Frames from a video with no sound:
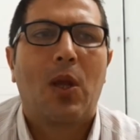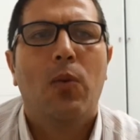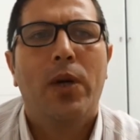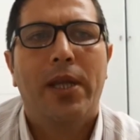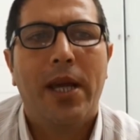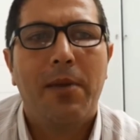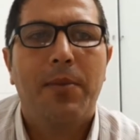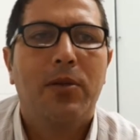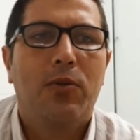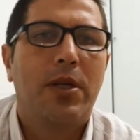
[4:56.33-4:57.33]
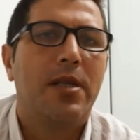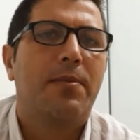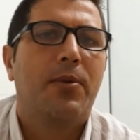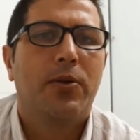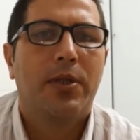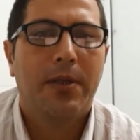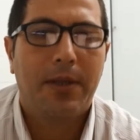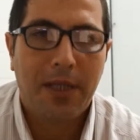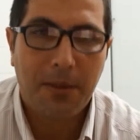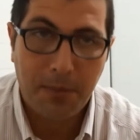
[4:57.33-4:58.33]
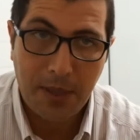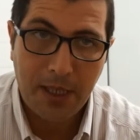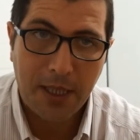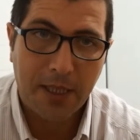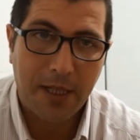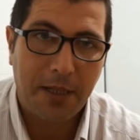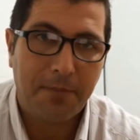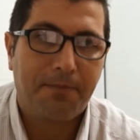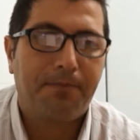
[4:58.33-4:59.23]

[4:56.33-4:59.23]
when able to respond immediately.